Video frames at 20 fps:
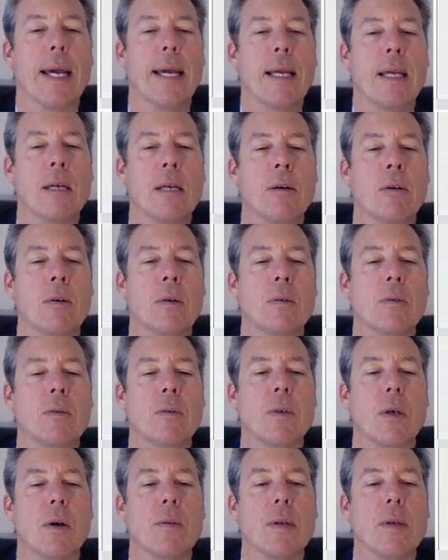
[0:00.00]
Okay,
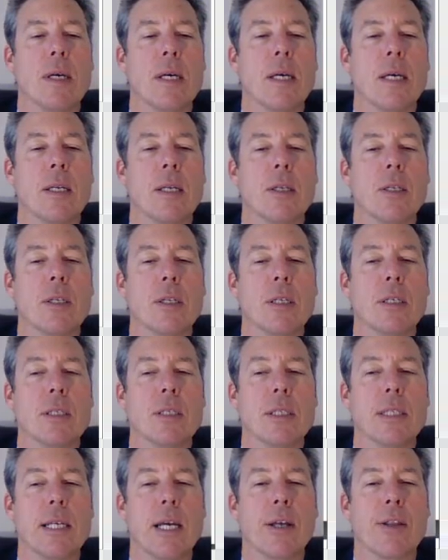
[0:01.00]
so then
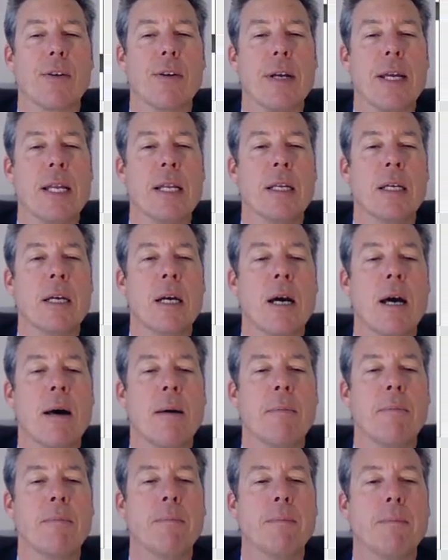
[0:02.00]
this is the other
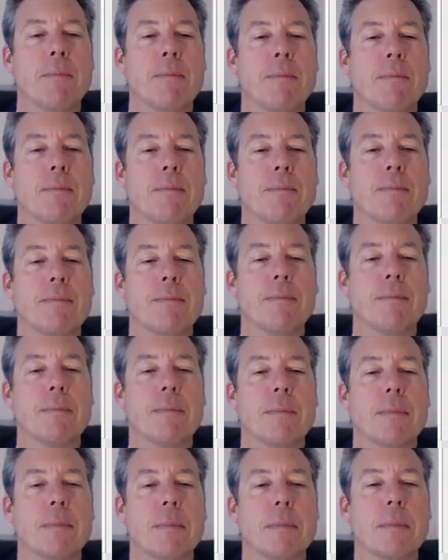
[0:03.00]
income,
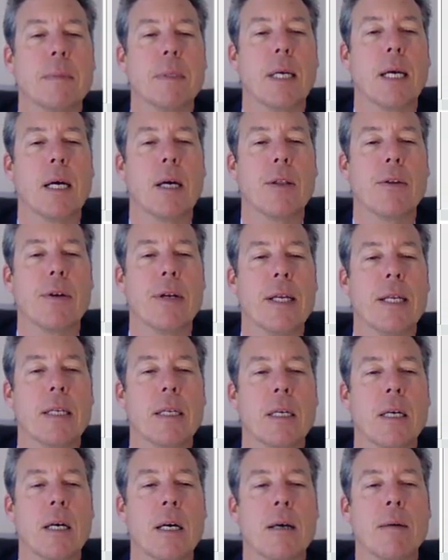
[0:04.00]

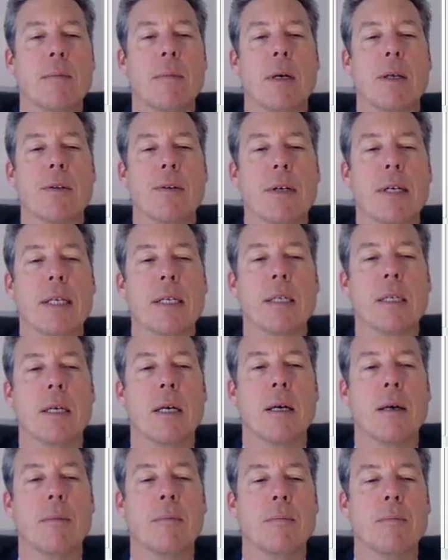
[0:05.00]
other income, other
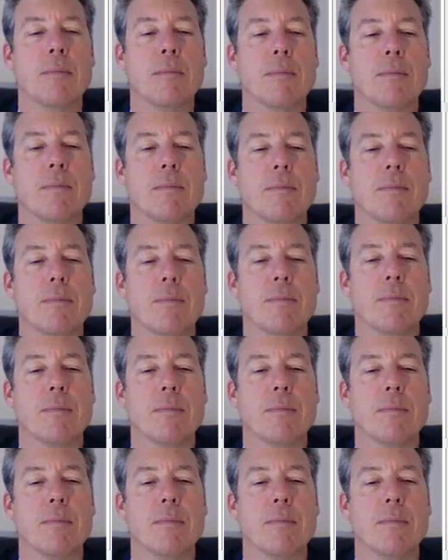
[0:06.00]
income.